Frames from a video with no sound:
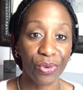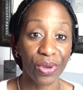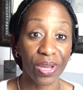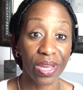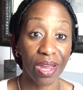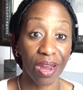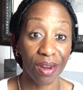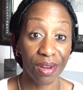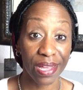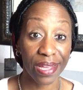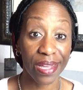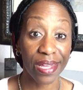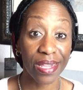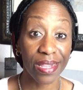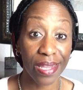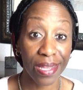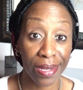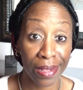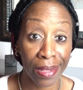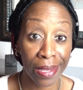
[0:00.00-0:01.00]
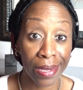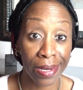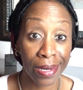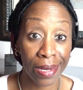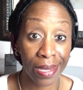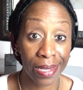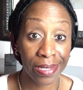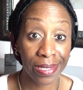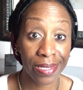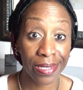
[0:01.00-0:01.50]
regarding
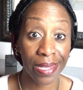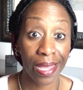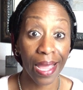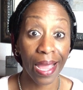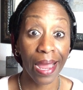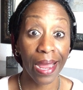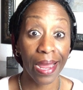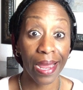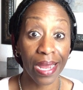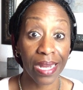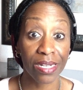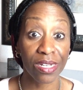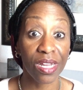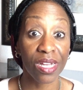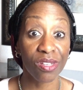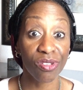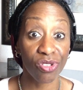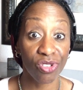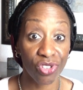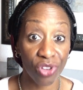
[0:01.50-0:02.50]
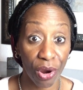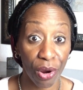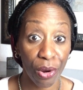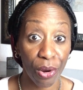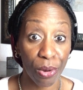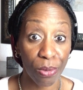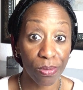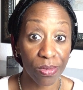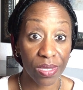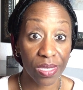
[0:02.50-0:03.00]
cleanliness and
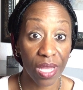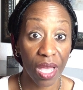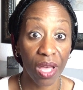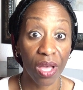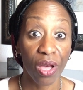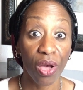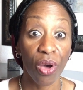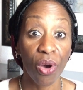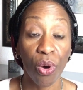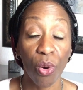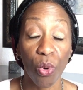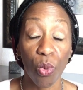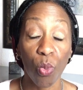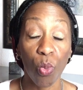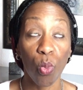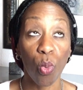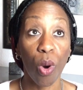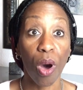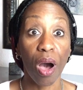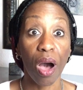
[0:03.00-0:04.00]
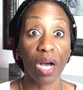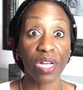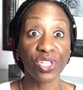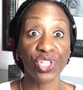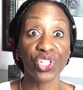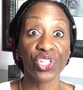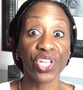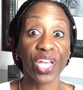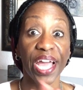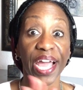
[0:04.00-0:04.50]
germs.
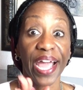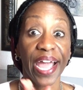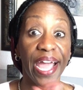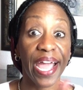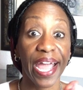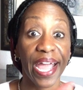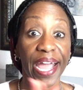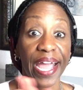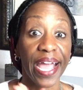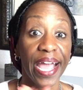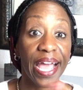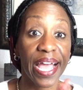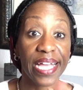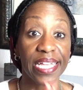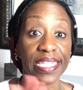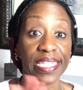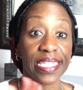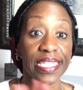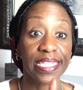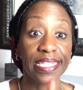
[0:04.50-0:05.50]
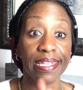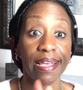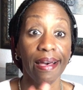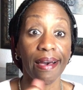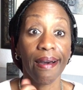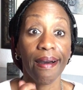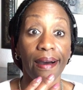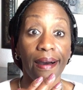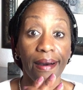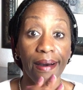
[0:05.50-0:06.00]
Wash your
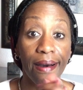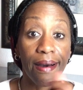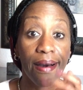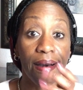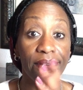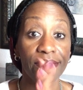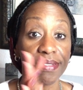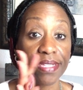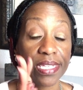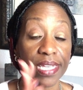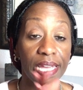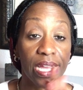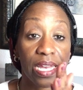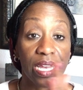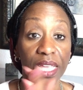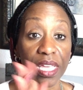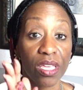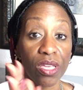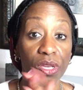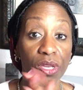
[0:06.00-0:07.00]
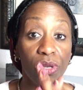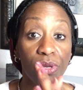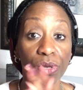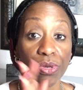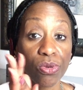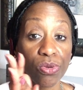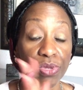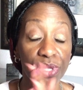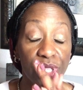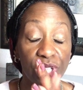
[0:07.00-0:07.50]
hands often.
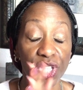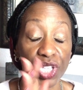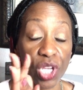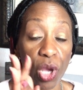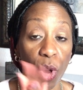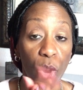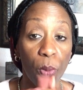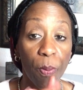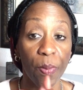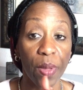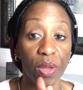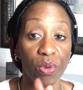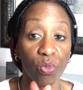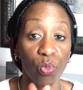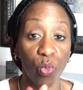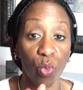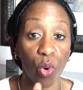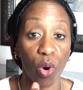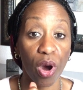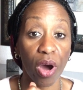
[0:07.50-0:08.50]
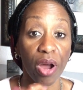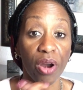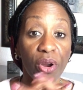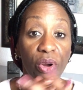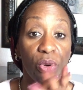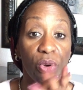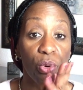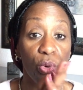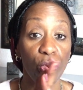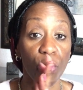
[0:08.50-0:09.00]
Use soap and
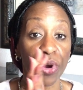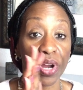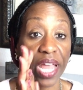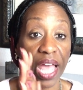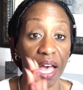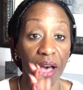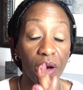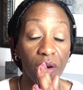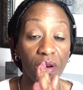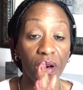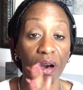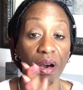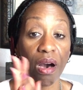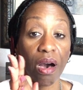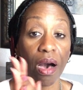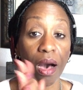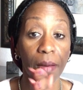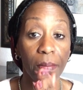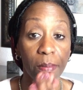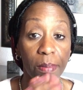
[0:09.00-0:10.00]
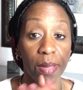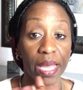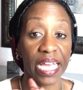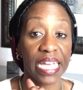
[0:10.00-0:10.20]
water or an alcohol